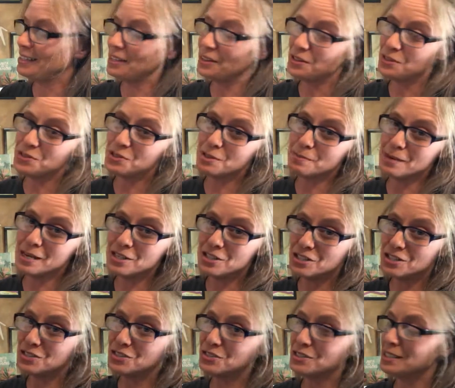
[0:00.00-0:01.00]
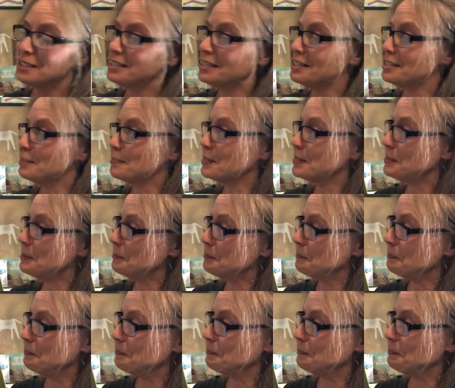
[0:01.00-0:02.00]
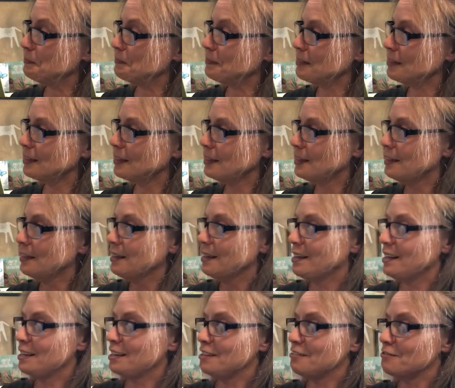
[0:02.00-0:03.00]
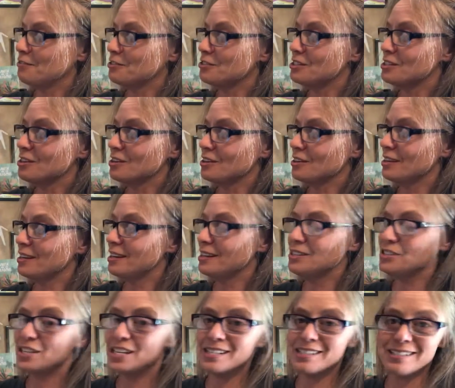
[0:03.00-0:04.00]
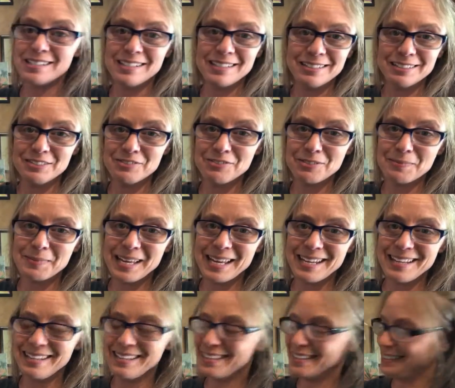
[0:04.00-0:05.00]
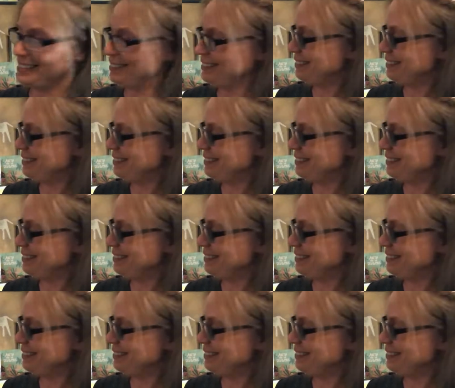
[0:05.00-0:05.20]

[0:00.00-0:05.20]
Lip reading: And those are my children and husband. And then for Zara and Jesse from Katie.